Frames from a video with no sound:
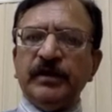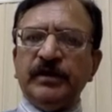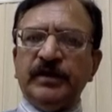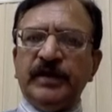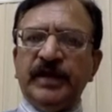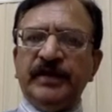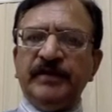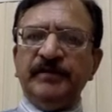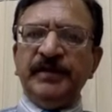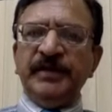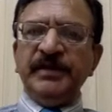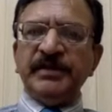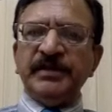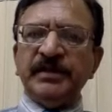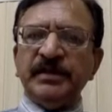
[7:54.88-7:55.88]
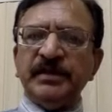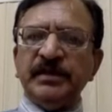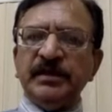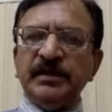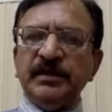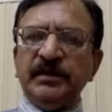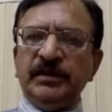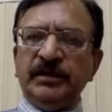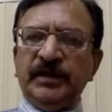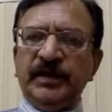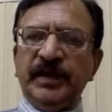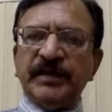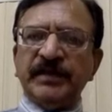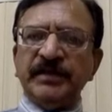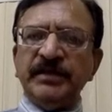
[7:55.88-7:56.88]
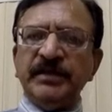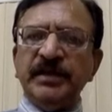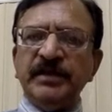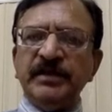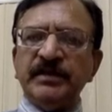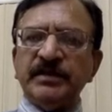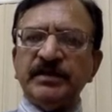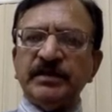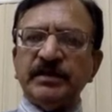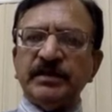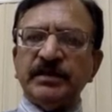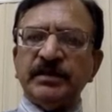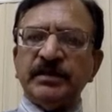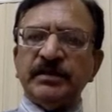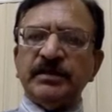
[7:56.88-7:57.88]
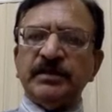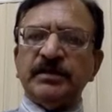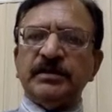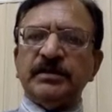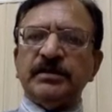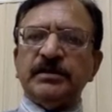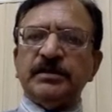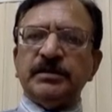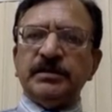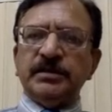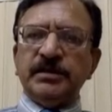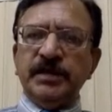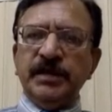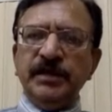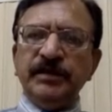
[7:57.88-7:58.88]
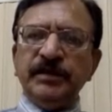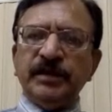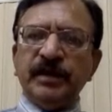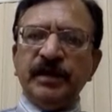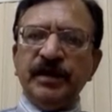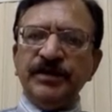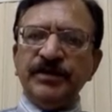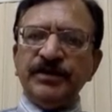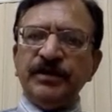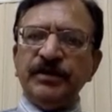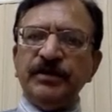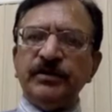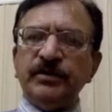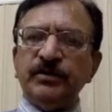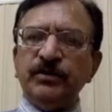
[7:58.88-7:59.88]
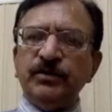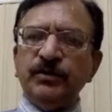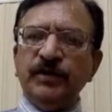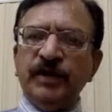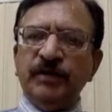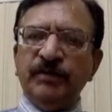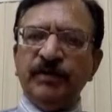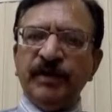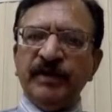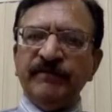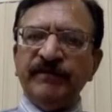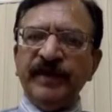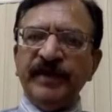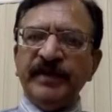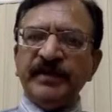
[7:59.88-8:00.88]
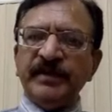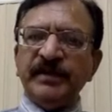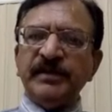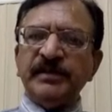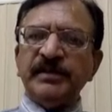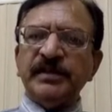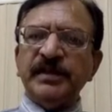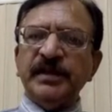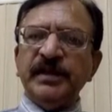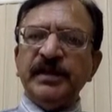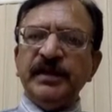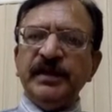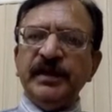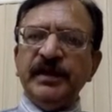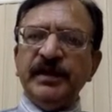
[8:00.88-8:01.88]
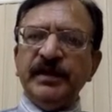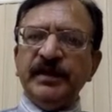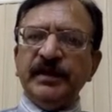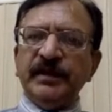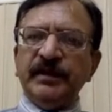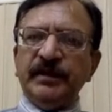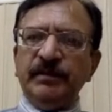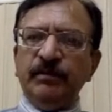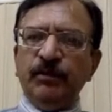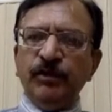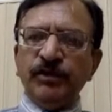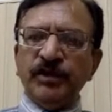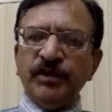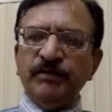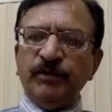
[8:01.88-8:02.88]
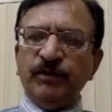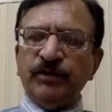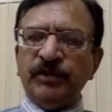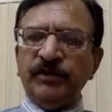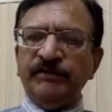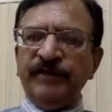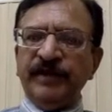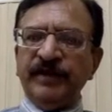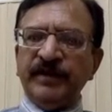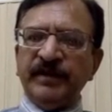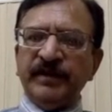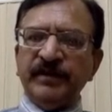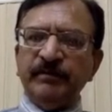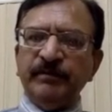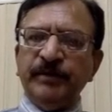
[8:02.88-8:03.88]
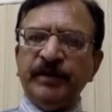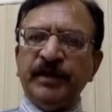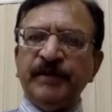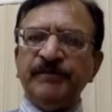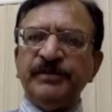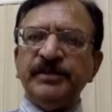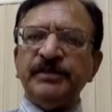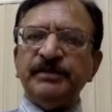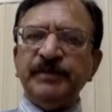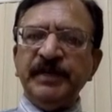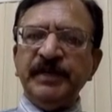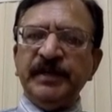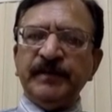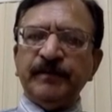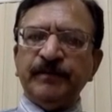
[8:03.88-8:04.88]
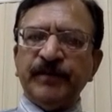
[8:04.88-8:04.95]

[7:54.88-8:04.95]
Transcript: That means the accidents in relation to number of vehicles, the most important factor becomes the speed.